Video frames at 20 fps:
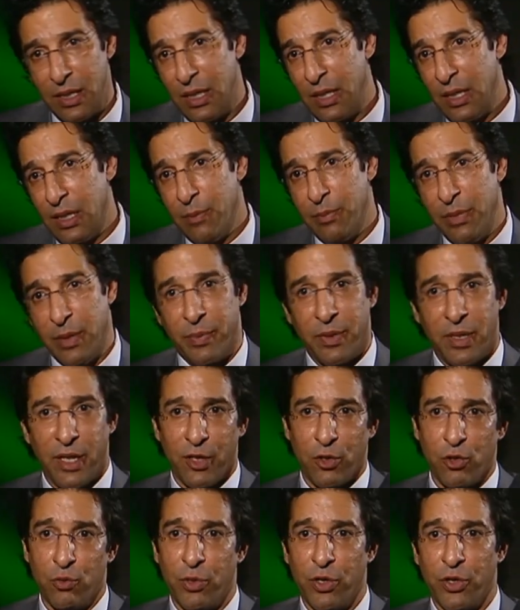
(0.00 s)
people
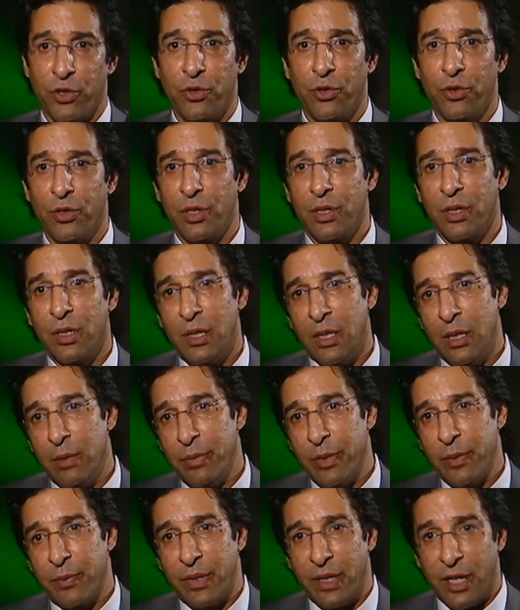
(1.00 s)
like Umar Gul,
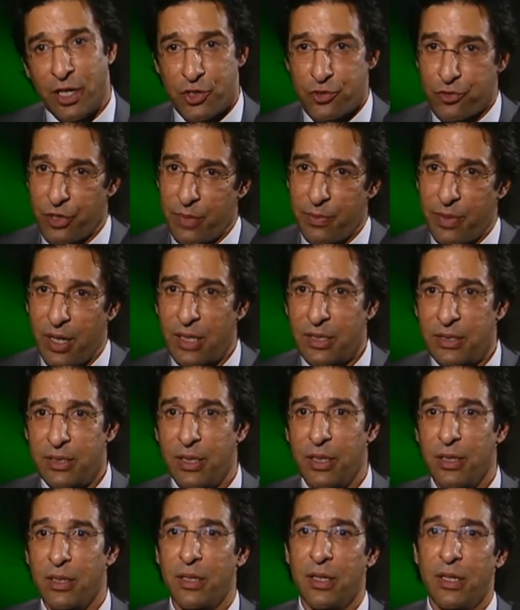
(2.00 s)
people like Shoaib
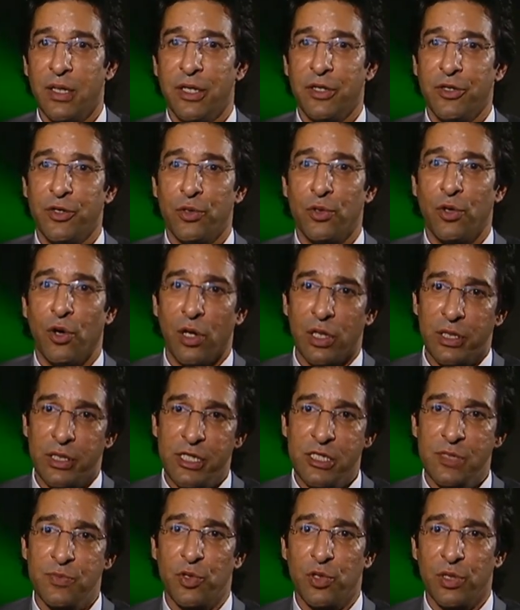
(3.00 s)
Akhtar, you know, all
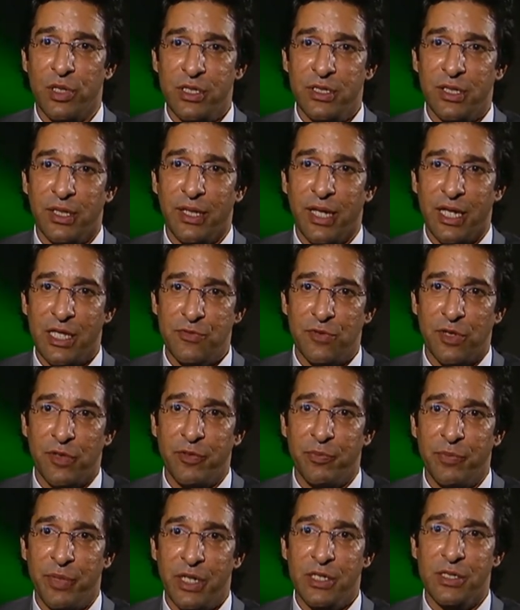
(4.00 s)
these bowlers. And that's what we
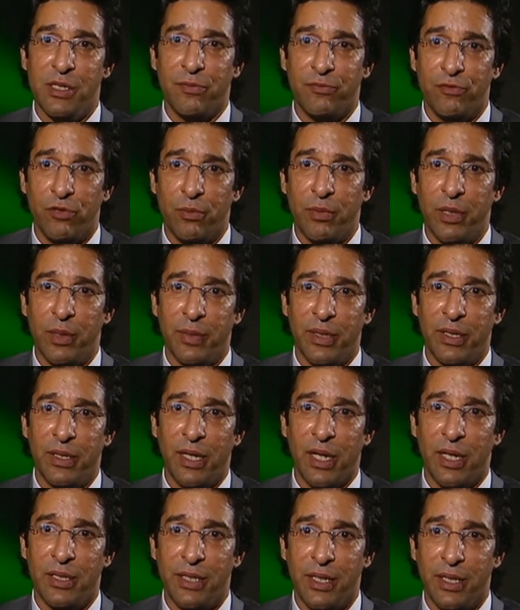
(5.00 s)
picked up from him. And
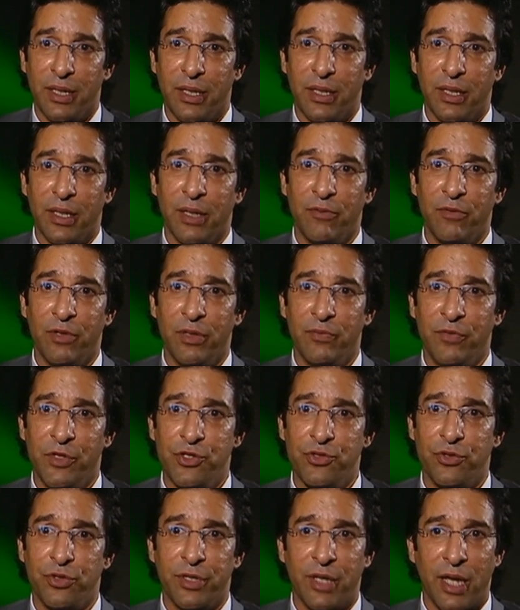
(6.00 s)
I think uh, we'll, we
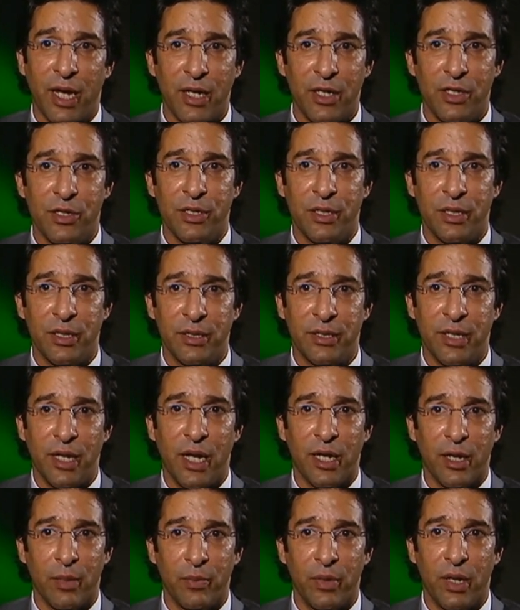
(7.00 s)
should thank uh,
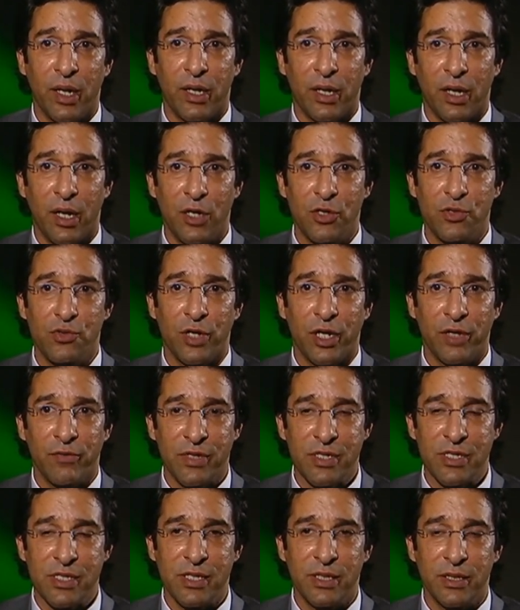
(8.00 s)
thank Imran Khan to give
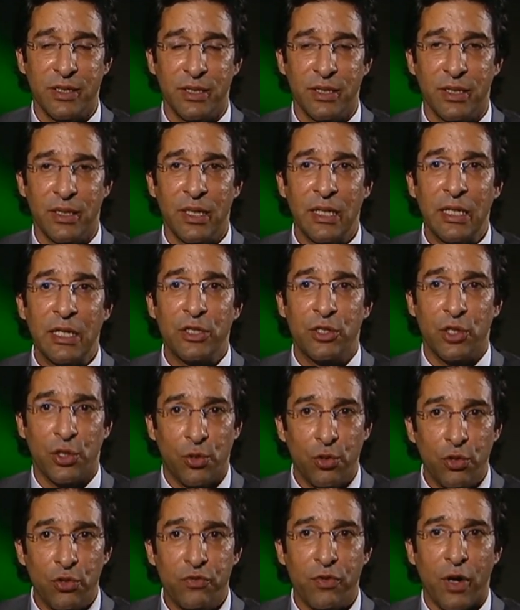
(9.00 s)
us the, the, the
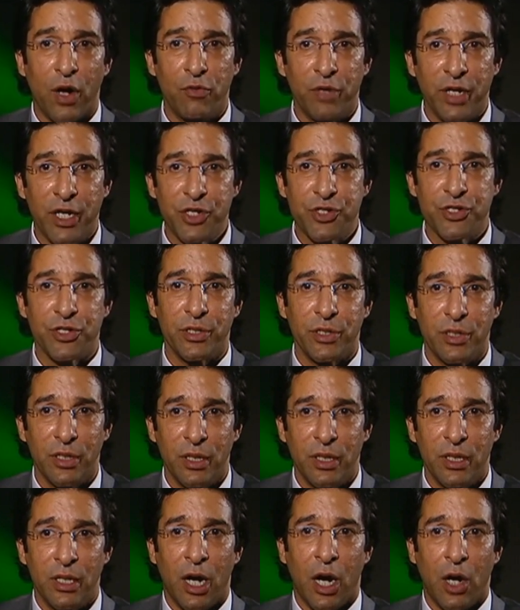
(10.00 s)
good foundation
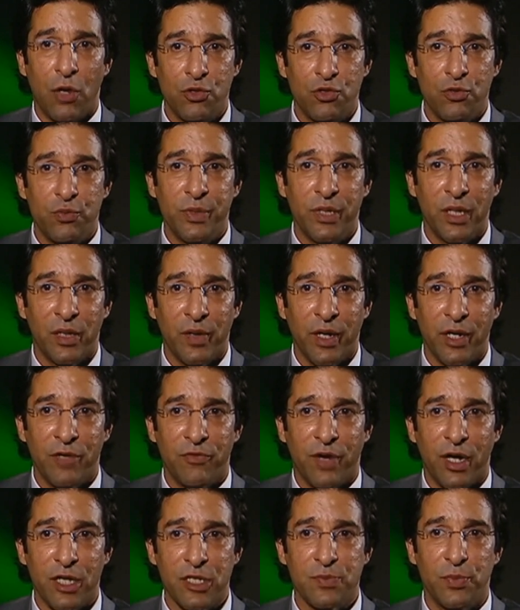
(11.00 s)
how to be a great
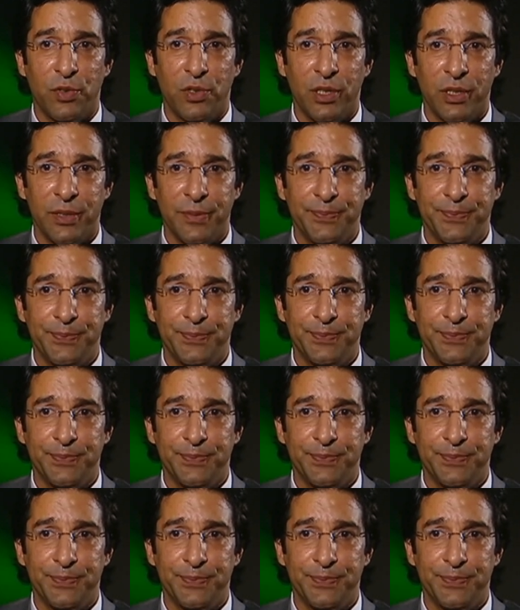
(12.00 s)
fast bowler. I would